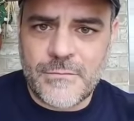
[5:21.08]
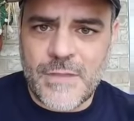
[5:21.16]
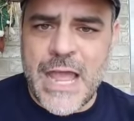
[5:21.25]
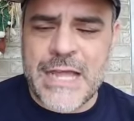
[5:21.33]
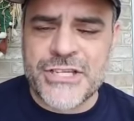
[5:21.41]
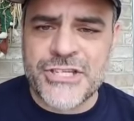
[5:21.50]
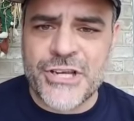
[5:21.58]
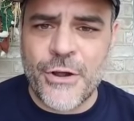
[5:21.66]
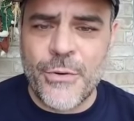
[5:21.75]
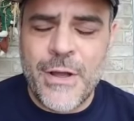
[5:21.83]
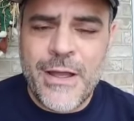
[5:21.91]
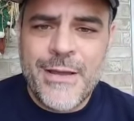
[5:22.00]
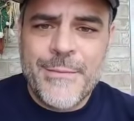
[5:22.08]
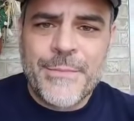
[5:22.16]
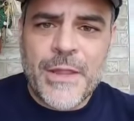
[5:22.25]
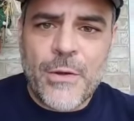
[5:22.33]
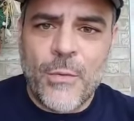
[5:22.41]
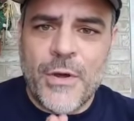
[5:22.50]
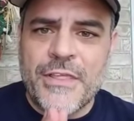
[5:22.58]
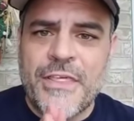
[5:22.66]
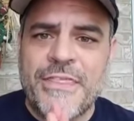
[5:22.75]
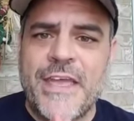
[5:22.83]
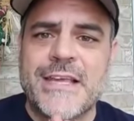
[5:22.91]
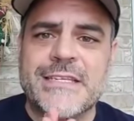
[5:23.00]
And so, one of the
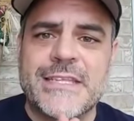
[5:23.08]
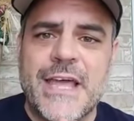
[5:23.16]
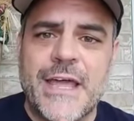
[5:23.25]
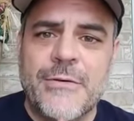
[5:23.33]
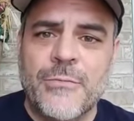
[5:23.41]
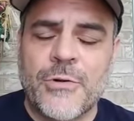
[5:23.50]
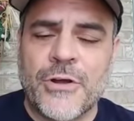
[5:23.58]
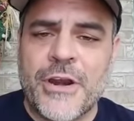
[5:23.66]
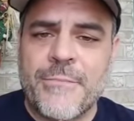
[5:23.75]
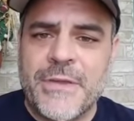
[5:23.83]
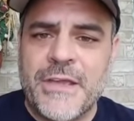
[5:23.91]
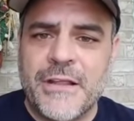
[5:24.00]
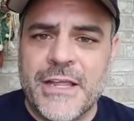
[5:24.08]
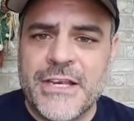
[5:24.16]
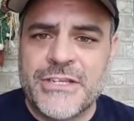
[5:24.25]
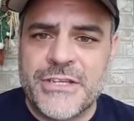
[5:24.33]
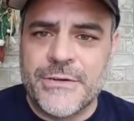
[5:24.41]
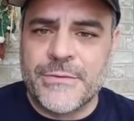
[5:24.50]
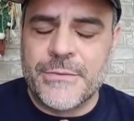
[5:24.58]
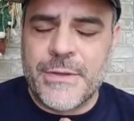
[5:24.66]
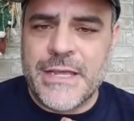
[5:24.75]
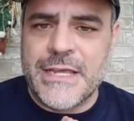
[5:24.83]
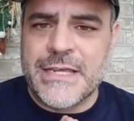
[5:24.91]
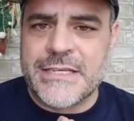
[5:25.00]
things that we're going to peel into
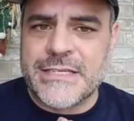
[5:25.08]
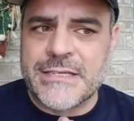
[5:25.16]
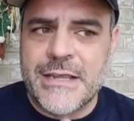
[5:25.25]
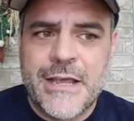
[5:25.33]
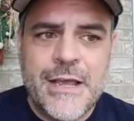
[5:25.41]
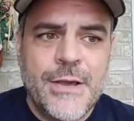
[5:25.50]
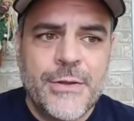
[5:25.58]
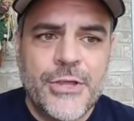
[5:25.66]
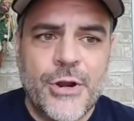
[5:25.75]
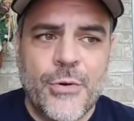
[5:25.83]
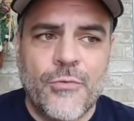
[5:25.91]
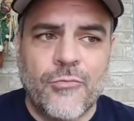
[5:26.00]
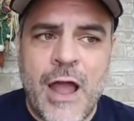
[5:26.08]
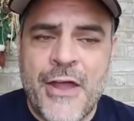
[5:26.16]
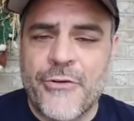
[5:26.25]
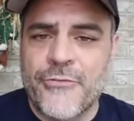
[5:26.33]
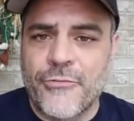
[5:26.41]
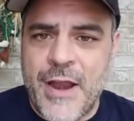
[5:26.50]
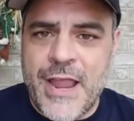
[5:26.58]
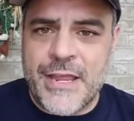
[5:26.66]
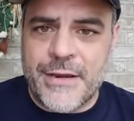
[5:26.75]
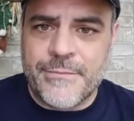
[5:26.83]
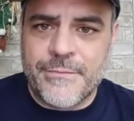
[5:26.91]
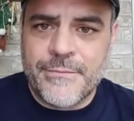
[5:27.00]
is you know, Ronald
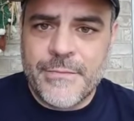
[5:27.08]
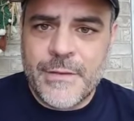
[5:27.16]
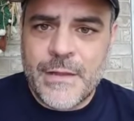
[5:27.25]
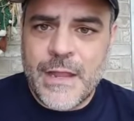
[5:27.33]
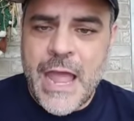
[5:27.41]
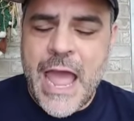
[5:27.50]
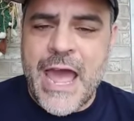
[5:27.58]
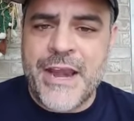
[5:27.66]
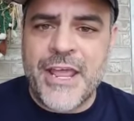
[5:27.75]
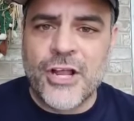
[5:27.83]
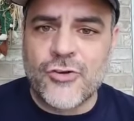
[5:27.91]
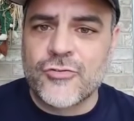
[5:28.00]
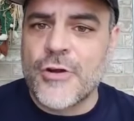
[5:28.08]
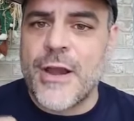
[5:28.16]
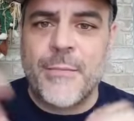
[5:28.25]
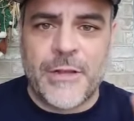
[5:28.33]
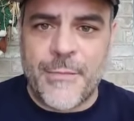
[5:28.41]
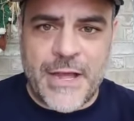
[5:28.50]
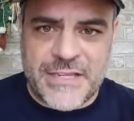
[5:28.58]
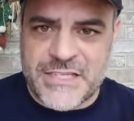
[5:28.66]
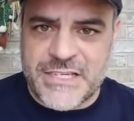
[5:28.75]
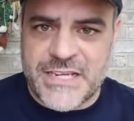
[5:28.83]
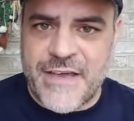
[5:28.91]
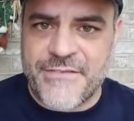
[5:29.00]
Reagan had incredible amounts
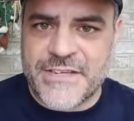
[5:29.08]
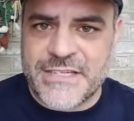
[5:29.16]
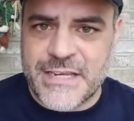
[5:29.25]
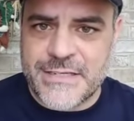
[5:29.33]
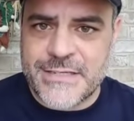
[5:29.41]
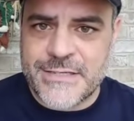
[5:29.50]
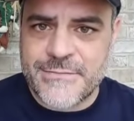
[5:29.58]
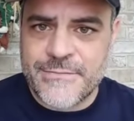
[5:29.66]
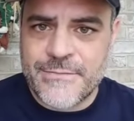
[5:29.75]
of deficits.